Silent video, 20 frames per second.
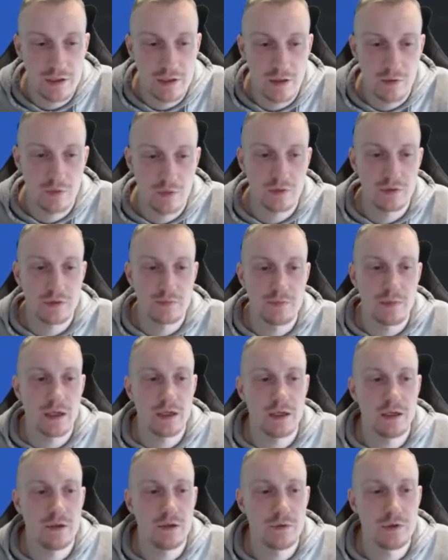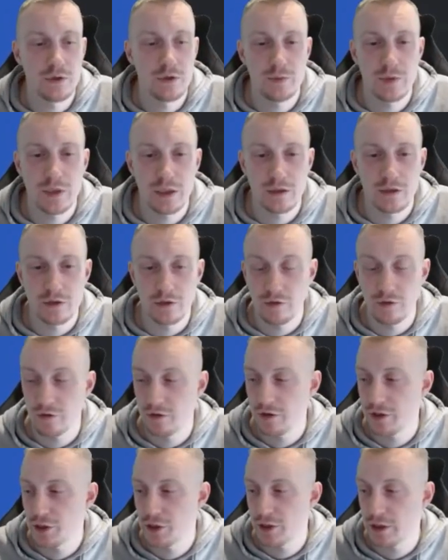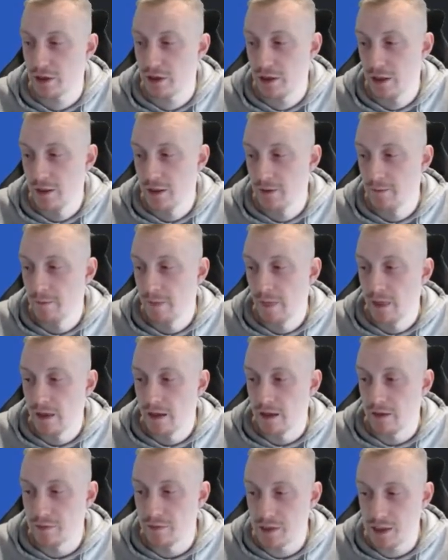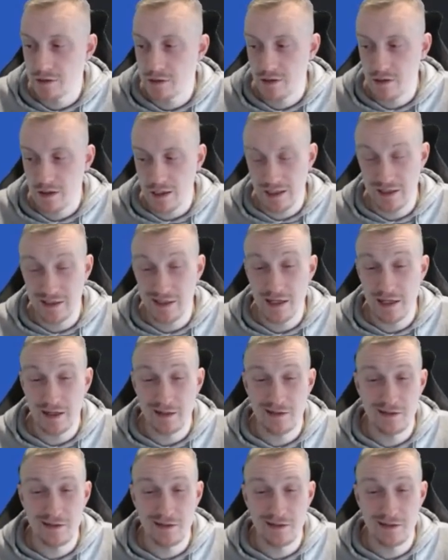I want my YouTube channel to grow this year. I'm sat on 99